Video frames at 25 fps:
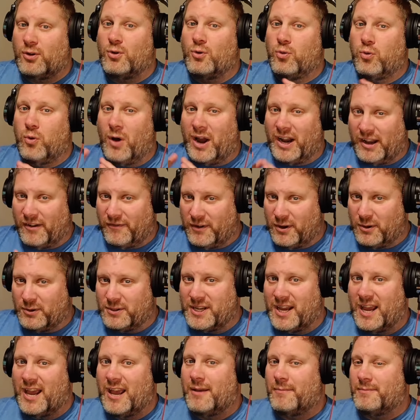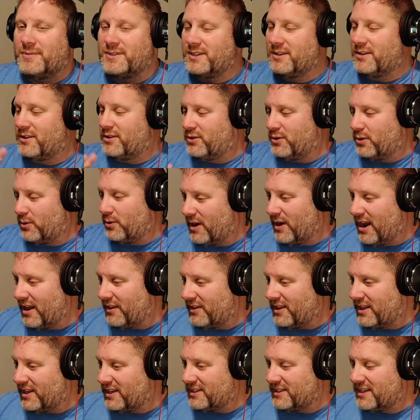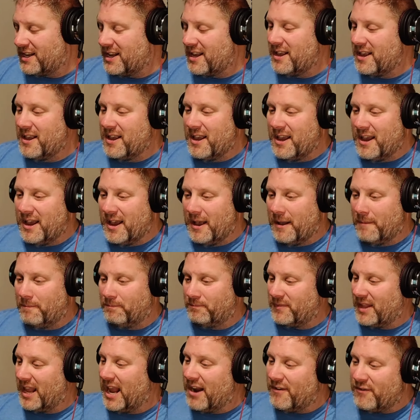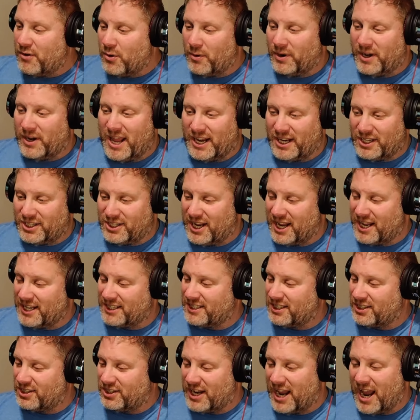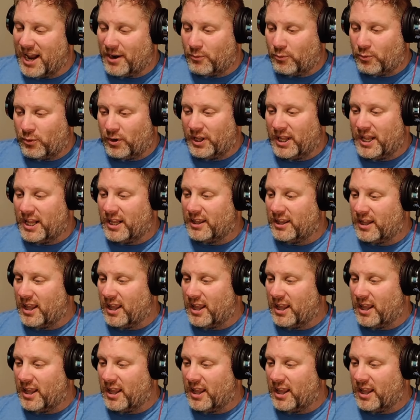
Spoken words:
quite a few times throughout this. Everyone had a chance to shine. Really